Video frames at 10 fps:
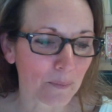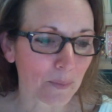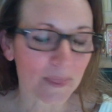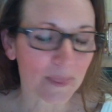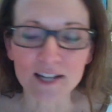
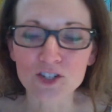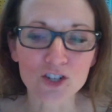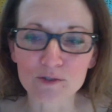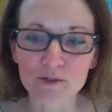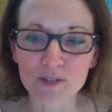that show
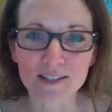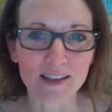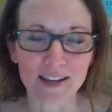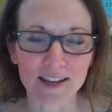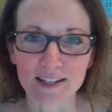does
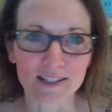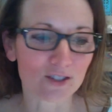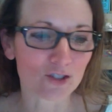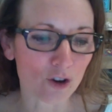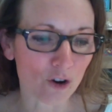that. It's
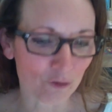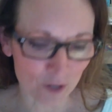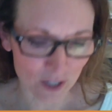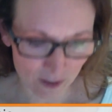so freaking